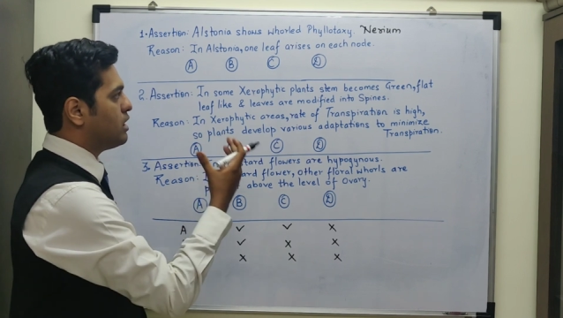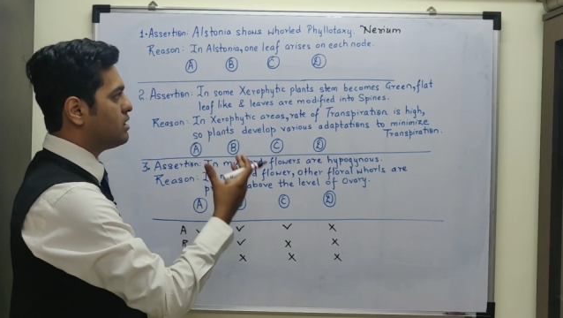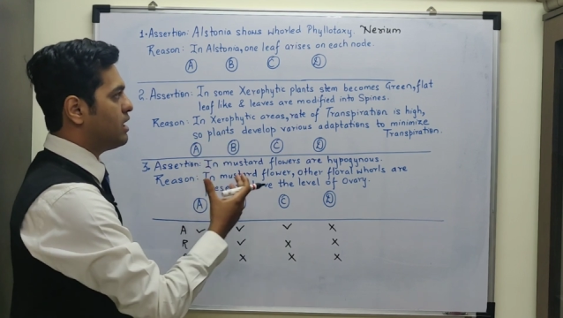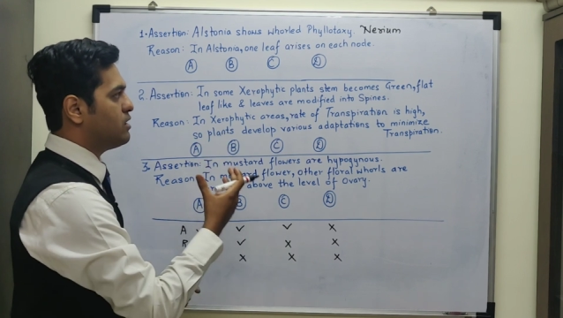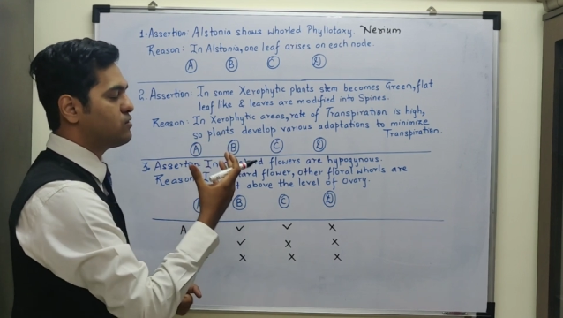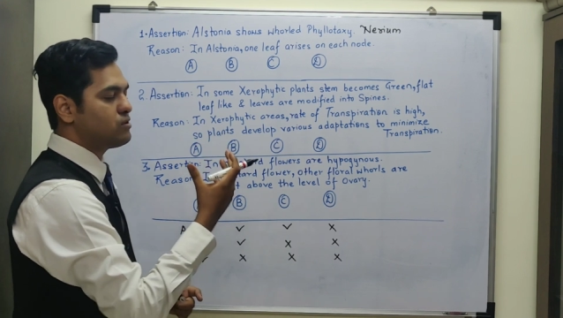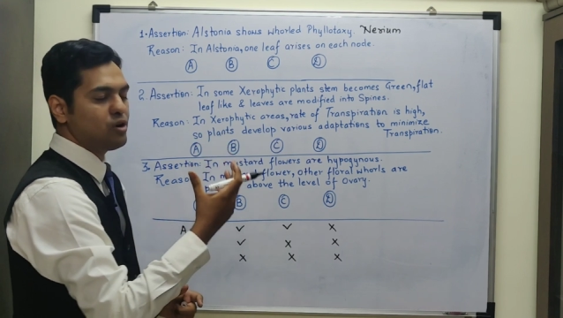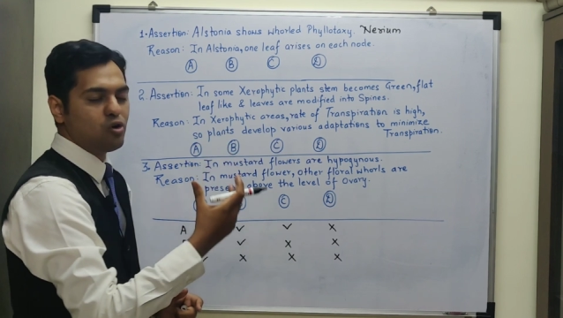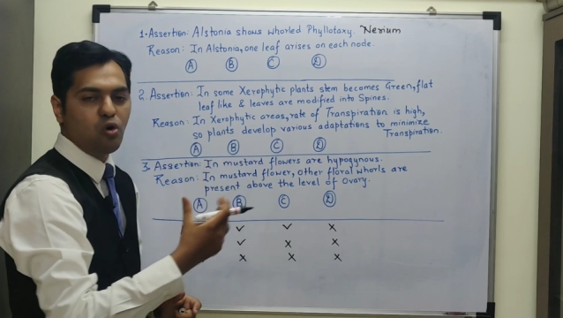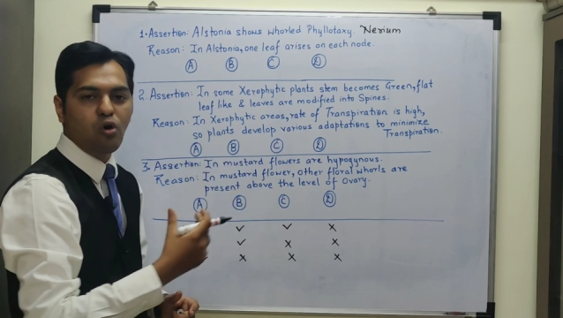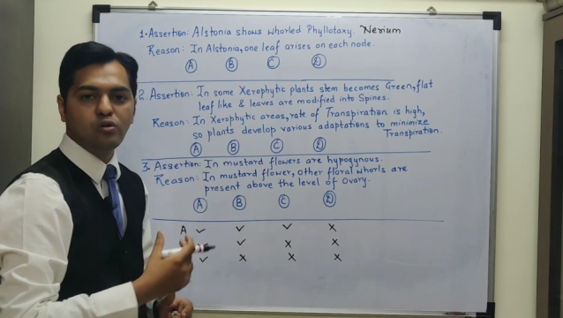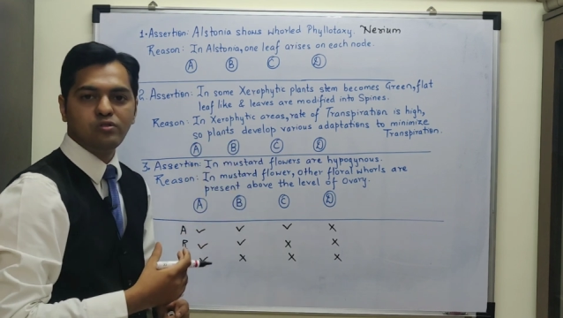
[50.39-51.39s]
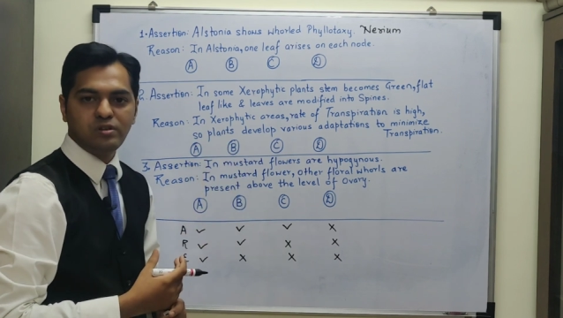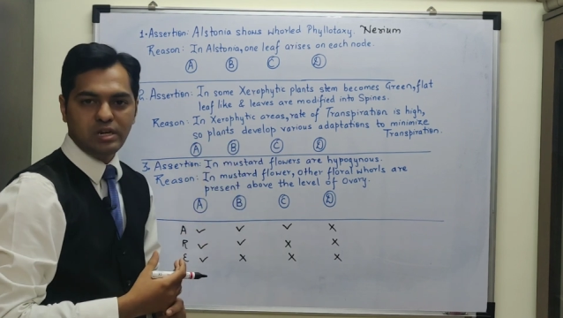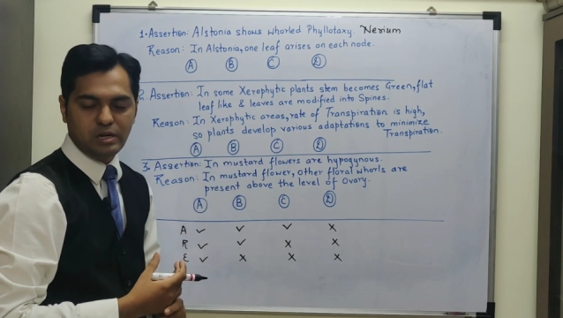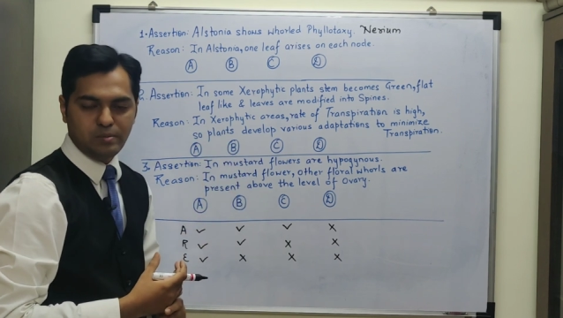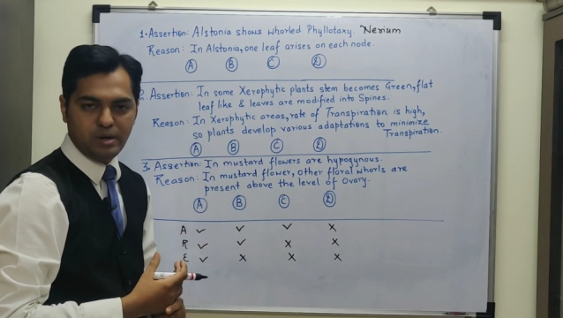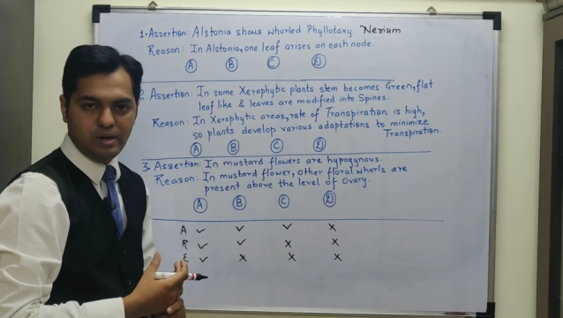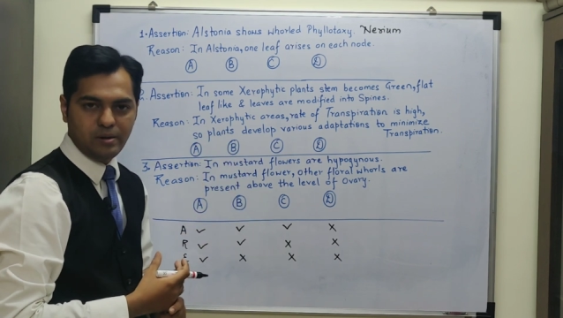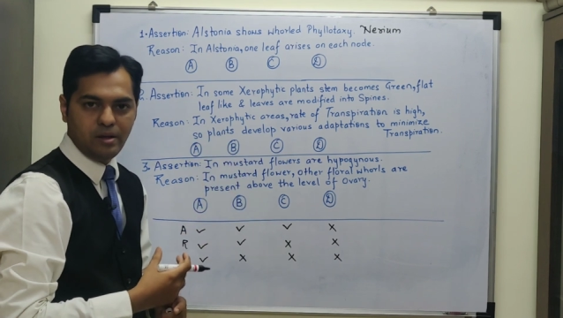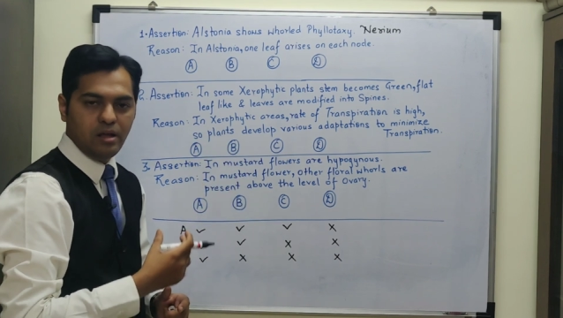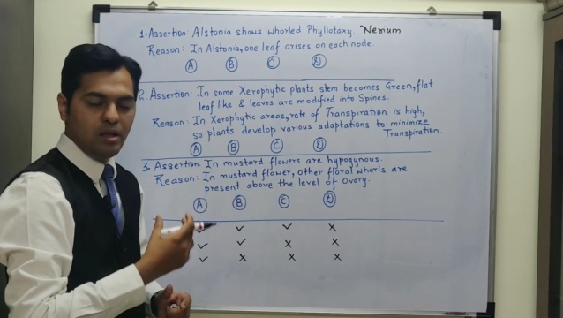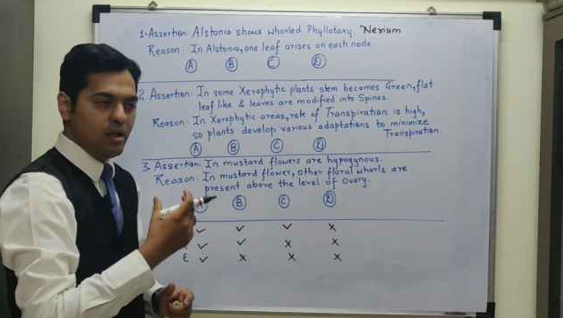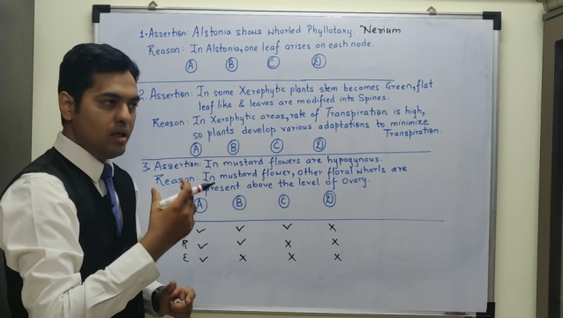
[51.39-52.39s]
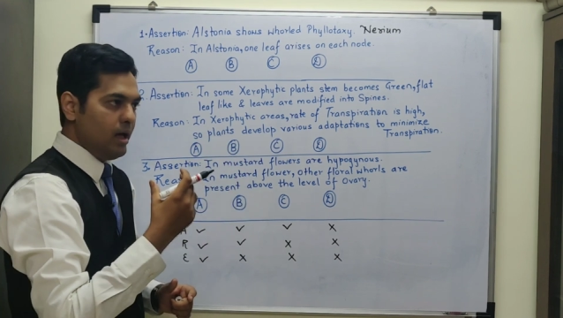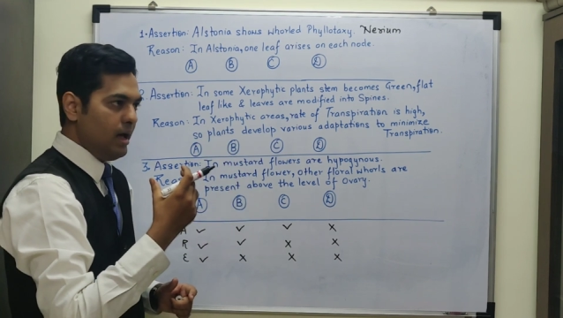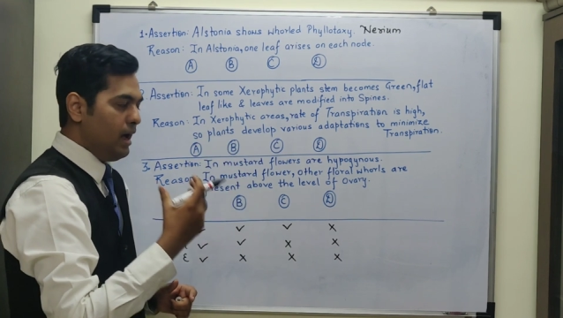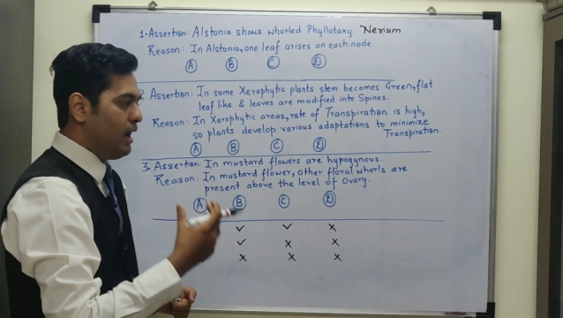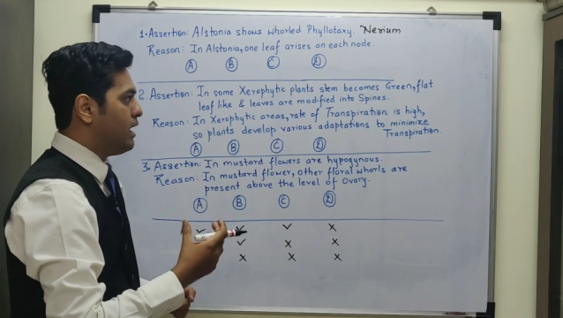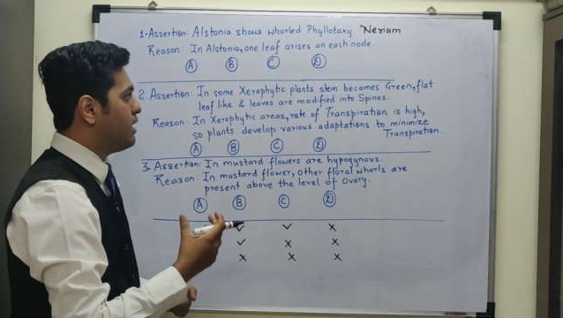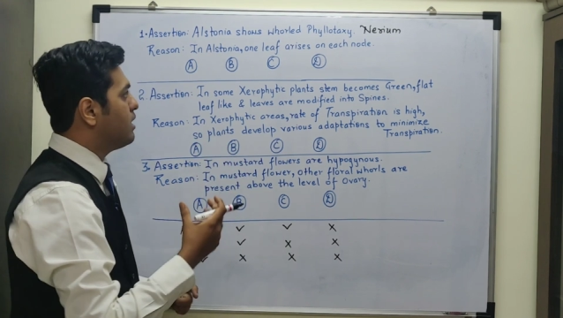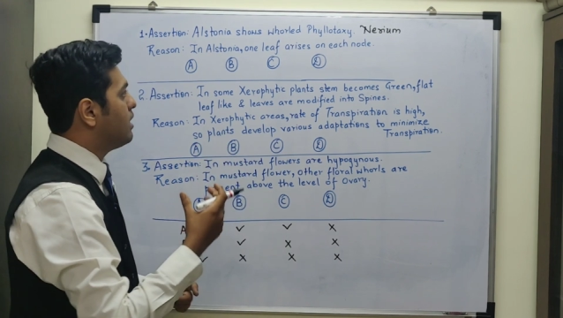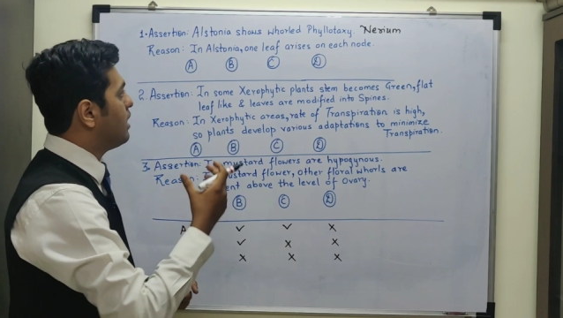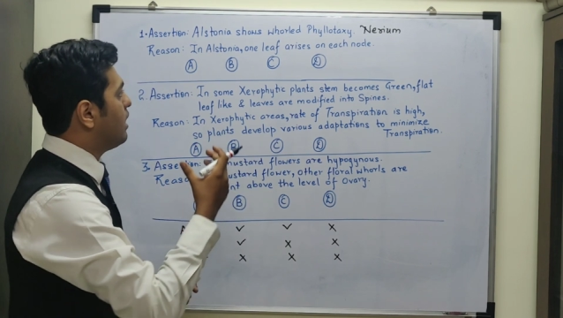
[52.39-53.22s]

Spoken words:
that is a wrong statement. And